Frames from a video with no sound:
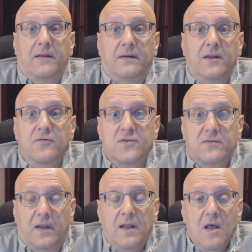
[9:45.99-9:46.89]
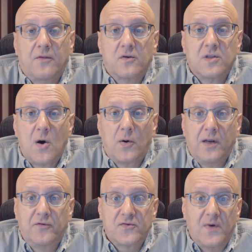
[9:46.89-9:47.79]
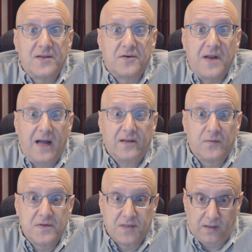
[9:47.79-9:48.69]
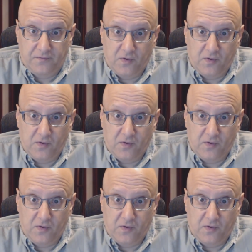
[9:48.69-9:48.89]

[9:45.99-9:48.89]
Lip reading: That those lower interest rates are not the result,